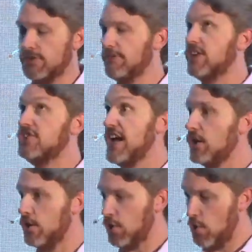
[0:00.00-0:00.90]
of the
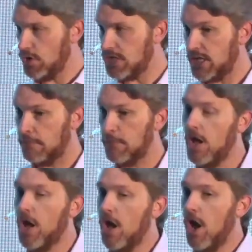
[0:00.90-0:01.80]
Django core team,
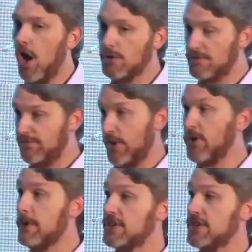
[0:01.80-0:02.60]
I was very much